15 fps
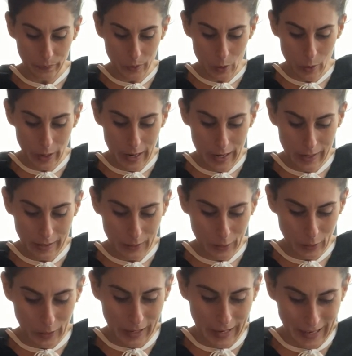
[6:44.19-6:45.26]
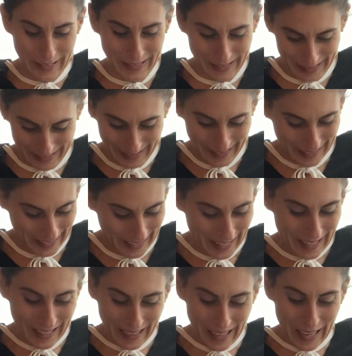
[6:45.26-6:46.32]
Okay, so
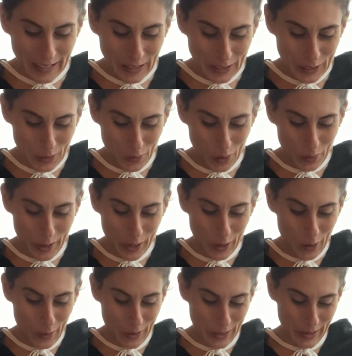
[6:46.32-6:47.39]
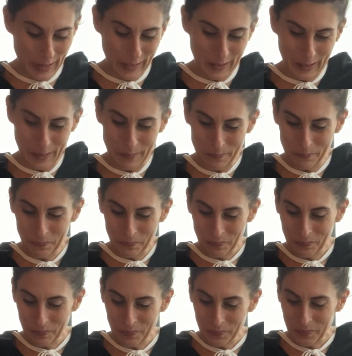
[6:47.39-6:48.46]
let's see where we go with this.
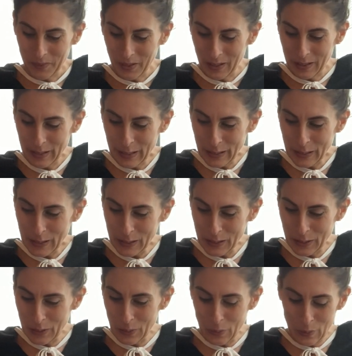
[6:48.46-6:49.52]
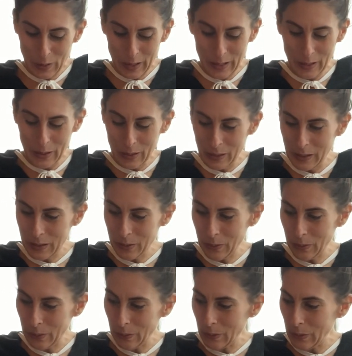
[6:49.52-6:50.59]
Let's see what the
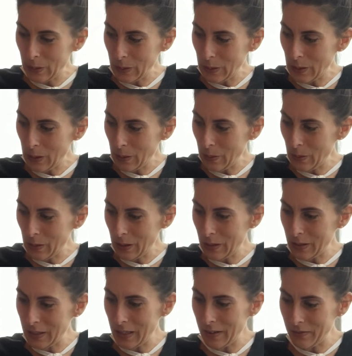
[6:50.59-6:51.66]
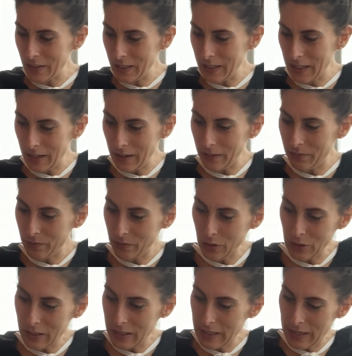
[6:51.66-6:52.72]
tarot cards have to say for
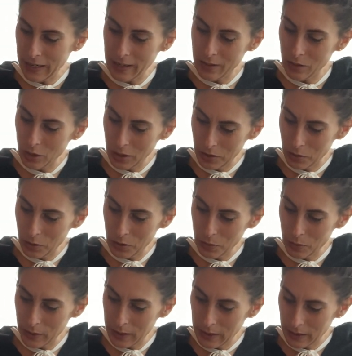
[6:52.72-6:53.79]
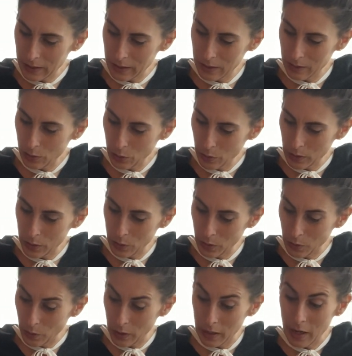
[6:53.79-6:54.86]
today, January 26,
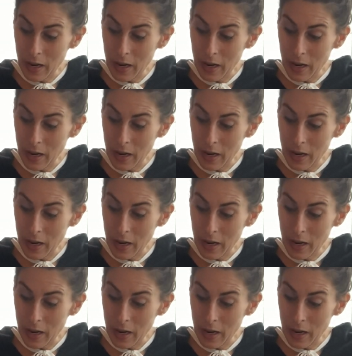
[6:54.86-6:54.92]
2021.